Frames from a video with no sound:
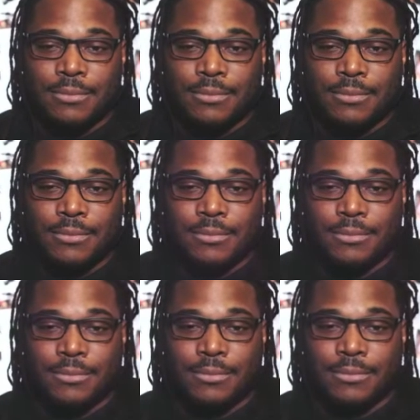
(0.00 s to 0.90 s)

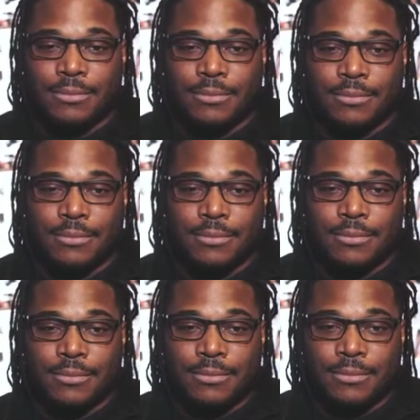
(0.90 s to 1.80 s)

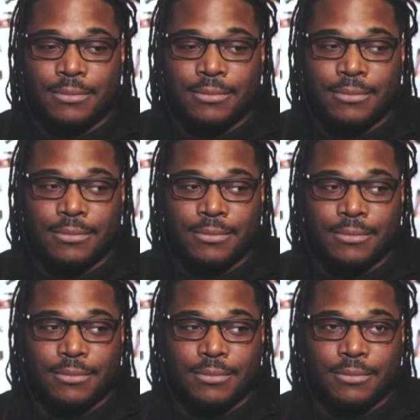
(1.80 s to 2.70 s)

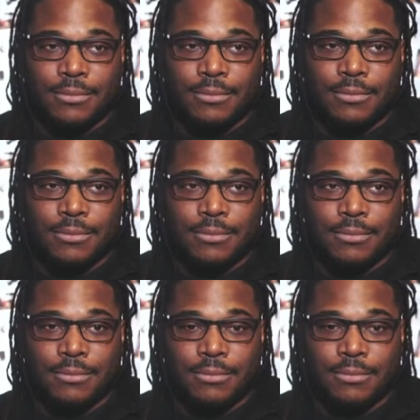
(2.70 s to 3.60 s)

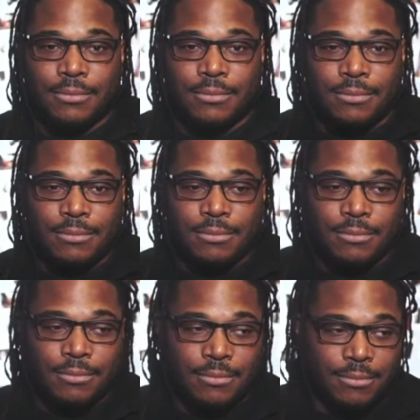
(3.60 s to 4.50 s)

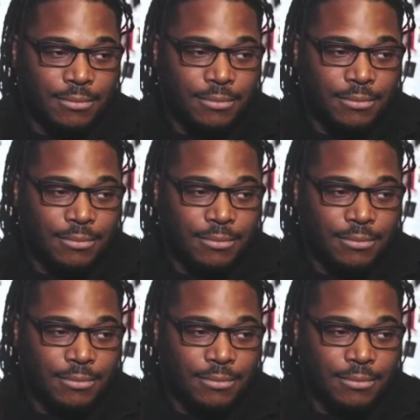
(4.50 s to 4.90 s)
[no speech]